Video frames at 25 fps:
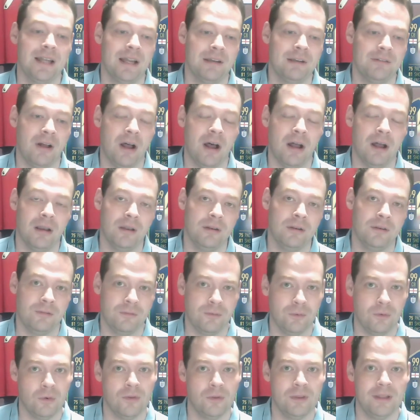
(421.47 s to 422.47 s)
of Haaland
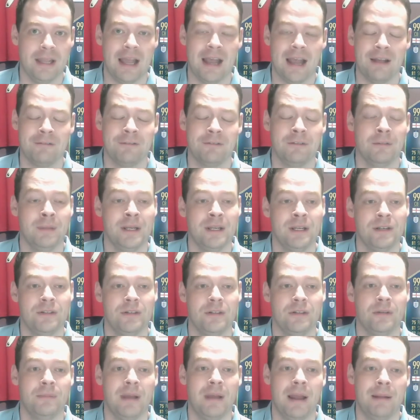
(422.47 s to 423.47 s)
for the
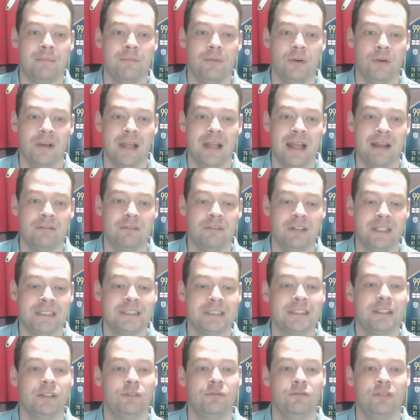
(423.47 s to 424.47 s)
aforementioned Pep Roulette
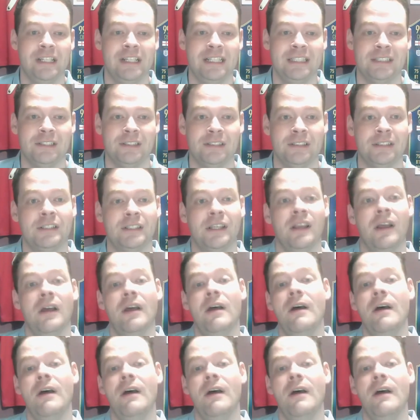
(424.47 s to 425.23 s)
risk reasons.